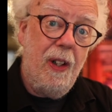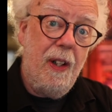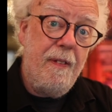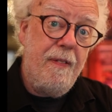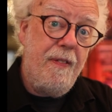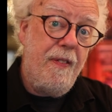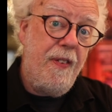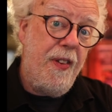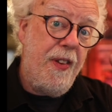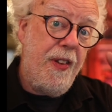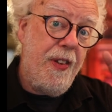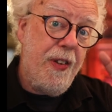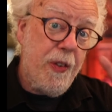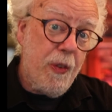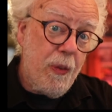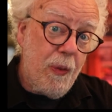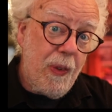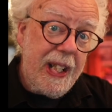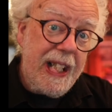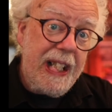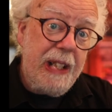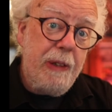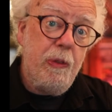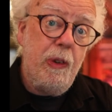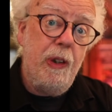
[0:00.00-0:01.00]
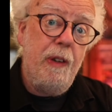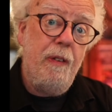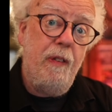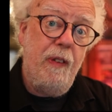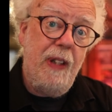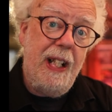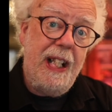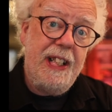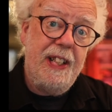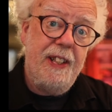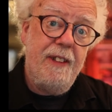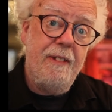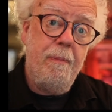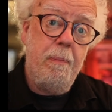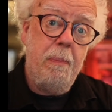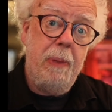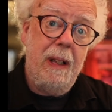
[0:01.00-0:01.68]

off three reflective